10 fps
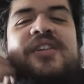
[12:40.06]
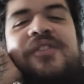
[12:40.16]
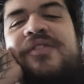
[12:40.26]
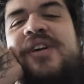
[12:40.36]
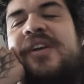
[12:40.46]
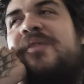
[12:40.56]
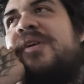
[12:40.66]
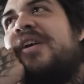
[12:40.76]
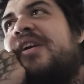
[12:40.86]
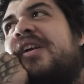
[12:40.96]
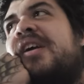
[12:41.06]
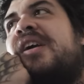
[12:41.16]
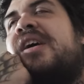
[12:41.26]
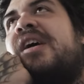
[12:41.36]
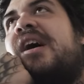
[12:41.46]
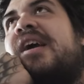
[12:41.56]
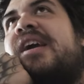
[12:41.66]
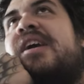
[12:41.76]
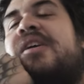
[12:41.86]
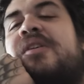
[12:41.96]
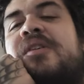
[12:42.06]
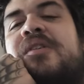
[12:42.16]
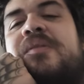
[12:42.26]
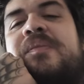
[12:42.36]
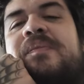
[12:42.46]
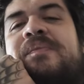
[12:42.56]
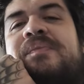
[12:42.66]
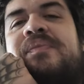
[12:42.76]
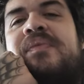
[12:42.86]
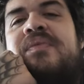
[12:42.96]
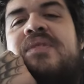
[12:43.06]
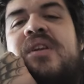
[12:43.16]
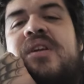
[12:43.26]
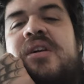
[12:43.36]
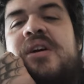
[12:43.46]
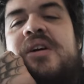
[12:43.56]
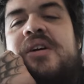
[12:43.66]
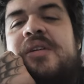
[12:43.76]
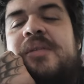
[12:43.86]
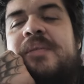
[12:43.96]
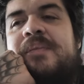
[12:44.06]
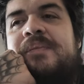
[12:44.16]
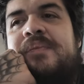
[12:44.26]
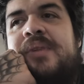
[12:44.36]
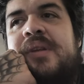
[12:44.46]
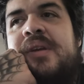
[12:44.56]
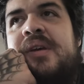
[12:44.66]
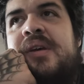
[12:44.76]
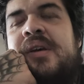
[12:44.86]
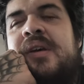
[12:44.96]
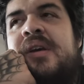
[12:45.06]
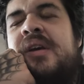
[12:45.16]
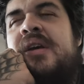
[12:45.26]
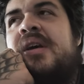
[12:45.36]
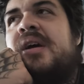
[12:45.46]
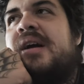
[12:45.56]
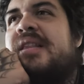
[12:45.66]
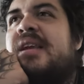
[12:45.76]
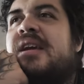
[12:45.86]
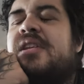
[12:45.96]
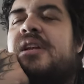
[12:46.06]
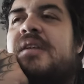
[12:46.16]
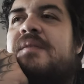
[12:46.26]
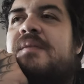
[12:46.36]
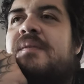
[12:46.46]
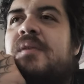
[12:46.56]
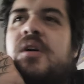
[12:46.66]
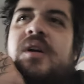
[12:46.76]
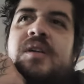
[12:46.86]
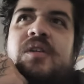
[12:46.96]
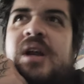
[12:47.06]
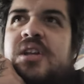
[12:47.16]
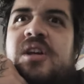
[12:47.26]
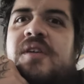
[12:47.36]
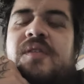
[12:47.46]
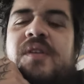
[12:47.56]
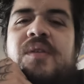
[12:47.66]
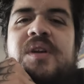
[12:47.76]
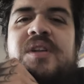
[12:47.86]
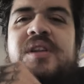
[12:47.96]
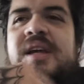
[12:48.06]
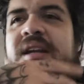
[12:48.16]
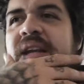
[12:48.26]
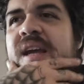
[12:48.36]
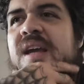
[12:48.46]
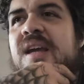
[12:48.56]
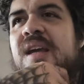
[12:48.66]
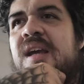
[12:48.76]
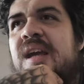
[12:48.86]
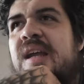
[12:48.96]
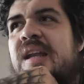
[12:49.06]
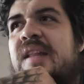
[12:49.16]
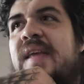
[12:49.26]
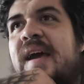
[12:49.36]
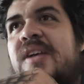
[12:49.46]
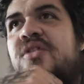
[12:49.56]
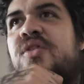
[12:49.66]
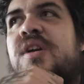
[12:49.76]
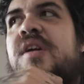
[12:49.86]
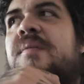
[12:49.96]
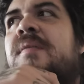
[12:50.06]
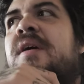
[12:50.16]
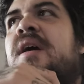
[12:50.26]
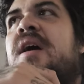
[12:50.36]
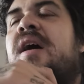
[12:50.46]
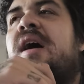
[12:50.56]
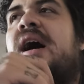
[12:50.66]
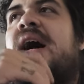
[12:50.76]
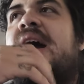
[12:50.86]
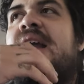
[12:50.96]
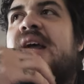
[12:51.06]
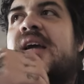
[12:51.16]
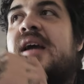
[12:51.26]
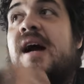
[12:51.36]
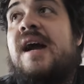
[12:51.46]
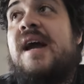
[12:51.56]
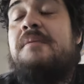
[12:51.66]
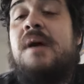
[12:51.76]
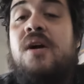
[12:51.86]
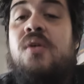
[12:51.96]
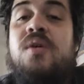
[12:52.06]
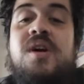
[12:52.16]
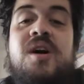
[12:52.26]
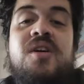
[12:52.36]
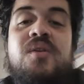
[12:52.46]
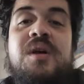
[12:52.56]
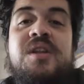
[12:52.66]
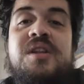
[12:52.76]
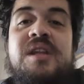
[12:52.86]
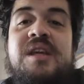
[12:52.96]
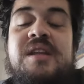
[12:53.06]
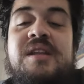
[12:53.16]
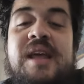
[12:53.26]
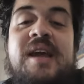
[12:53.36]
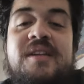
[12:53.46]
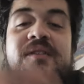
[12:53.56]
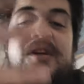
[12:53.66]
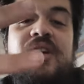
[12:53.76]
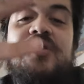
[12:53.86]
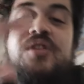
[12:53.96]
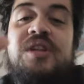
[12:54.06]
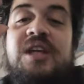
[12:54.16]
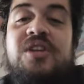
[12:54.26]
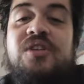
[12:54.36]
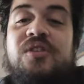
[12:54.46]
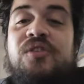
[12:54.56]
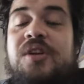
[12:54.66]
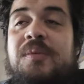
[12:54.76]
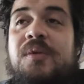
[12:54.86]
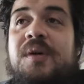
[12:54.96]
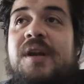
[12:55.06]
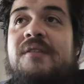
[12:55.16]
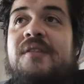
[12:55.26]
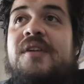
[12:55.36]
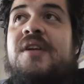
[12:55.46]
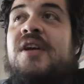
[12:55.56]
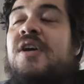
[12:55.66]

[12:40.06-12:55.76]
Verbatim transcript: It's fucking weird. I get home, um, I think I sleep or I crash out for the rest of that day. And in that dream, I had like I had my own conquest in that hallucination or dream or whatever